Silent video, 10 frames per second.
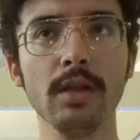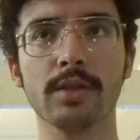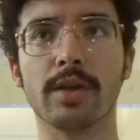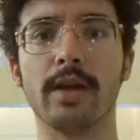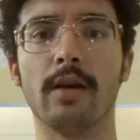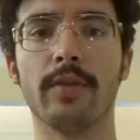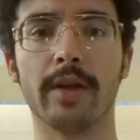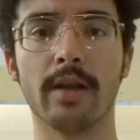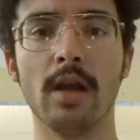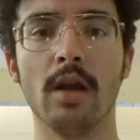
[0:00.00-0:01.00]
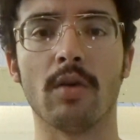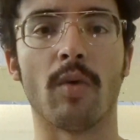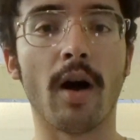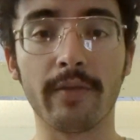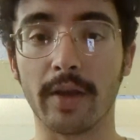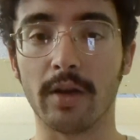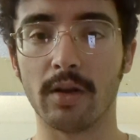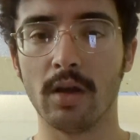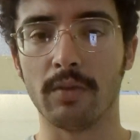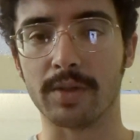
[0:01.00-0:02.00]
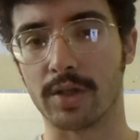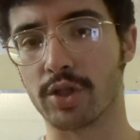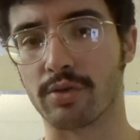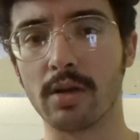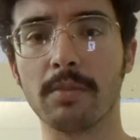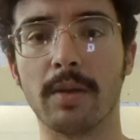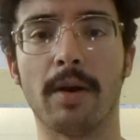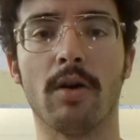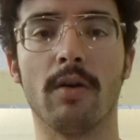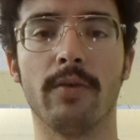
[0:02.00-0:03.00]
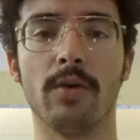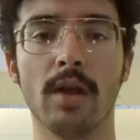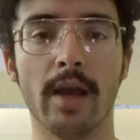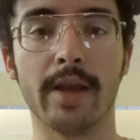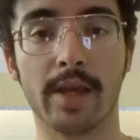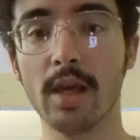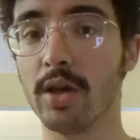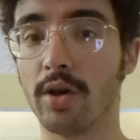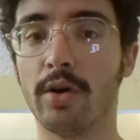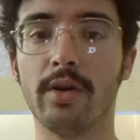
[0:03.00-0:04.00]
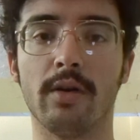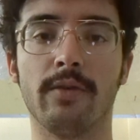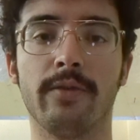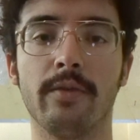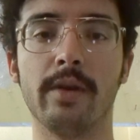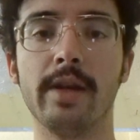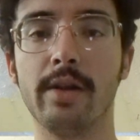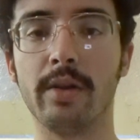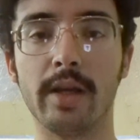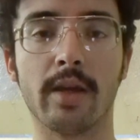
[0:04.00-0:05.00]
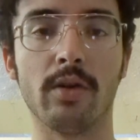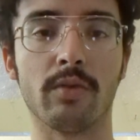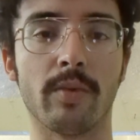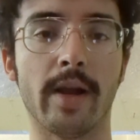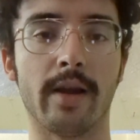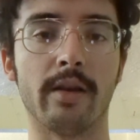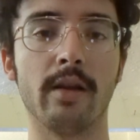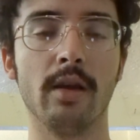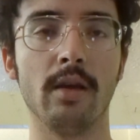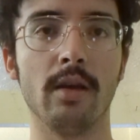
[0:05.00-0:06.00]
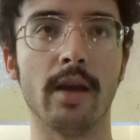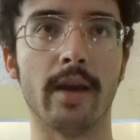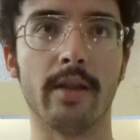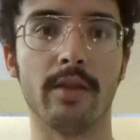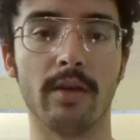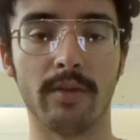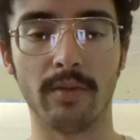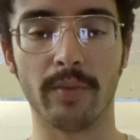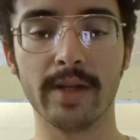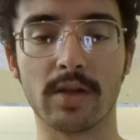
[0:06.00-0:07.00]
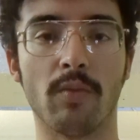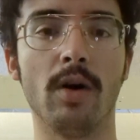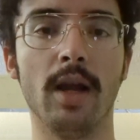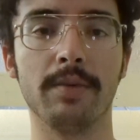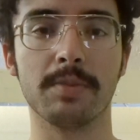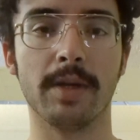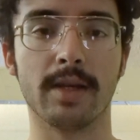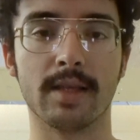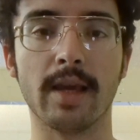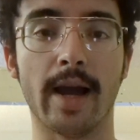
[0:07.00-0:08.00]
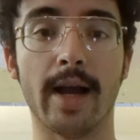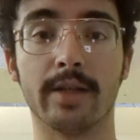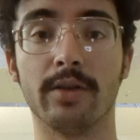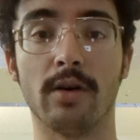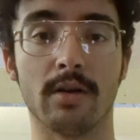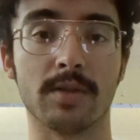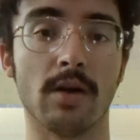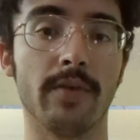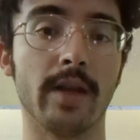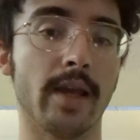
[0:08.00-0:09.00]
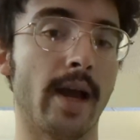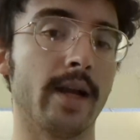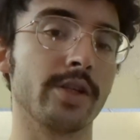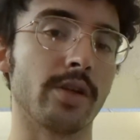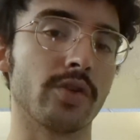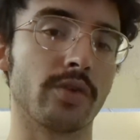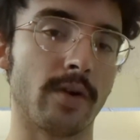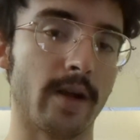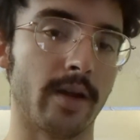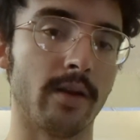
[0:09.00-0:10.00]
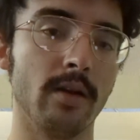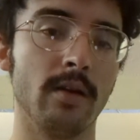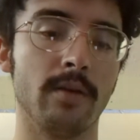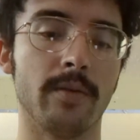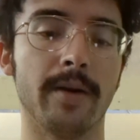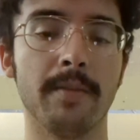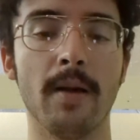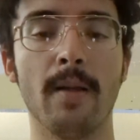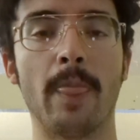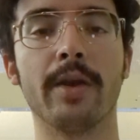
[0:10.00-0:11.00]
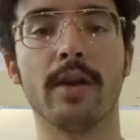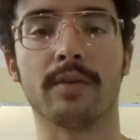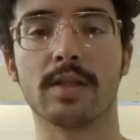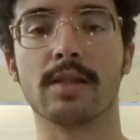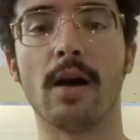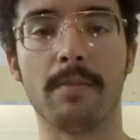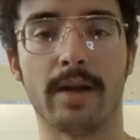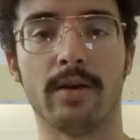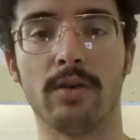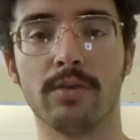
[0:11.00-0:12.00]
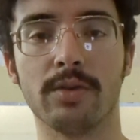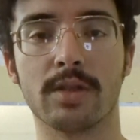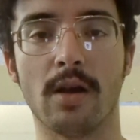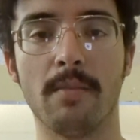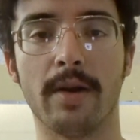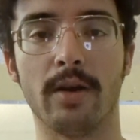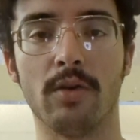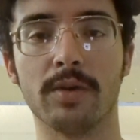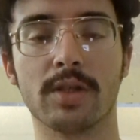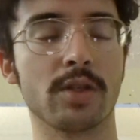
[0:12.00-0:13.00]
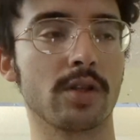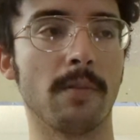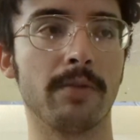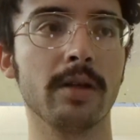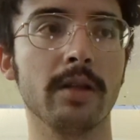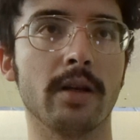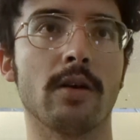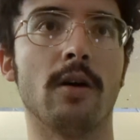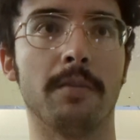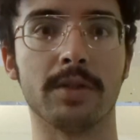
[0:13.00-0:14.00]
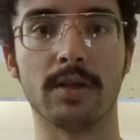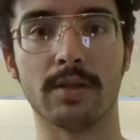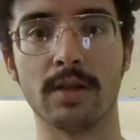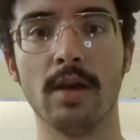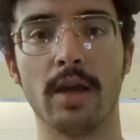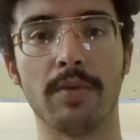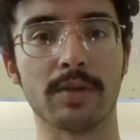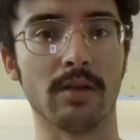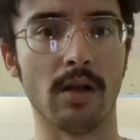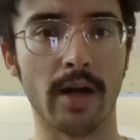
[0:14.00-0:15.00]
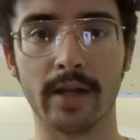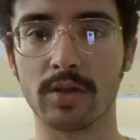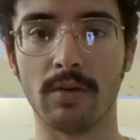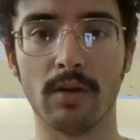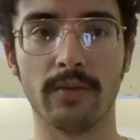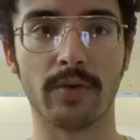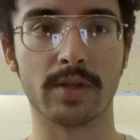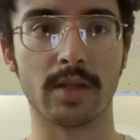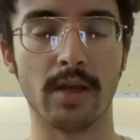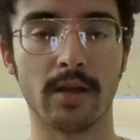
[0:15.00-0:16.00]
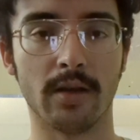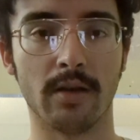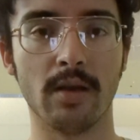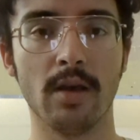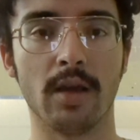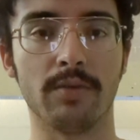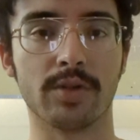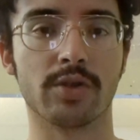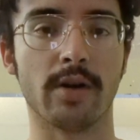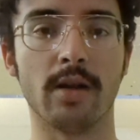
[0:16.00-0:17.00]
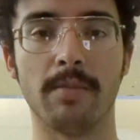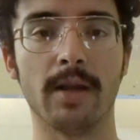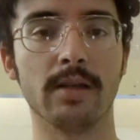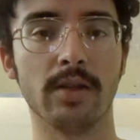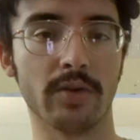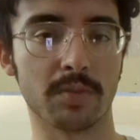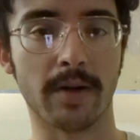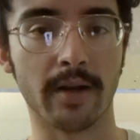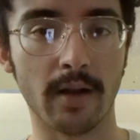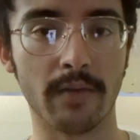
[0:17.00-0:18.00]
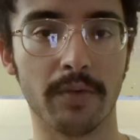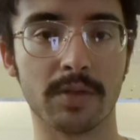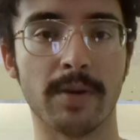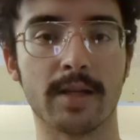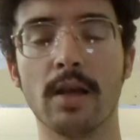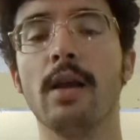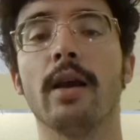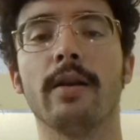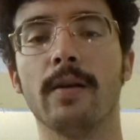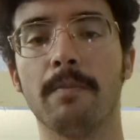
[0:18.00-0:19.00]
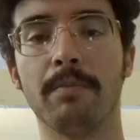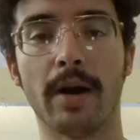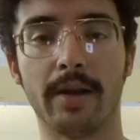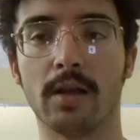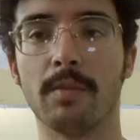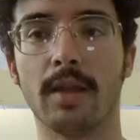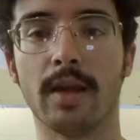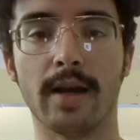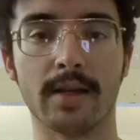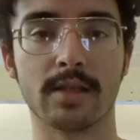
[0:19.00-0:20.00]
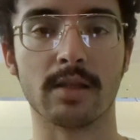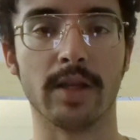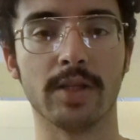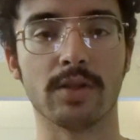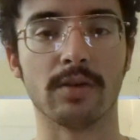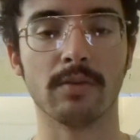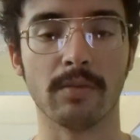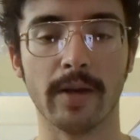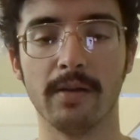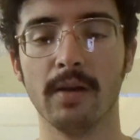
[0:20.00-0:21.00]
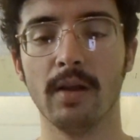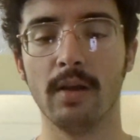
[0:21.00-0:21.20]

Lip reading: So you have, like, Ravin was extremely powerful, and he could have nearly killed Rand. And the reason why was because he acted on himself and he actually tried, right? Then you have Samael was just completely incompetent. He was lying to all the Forsaken. He was trying to make deals behind everyone's backs and ended up biting him in the ass later, right?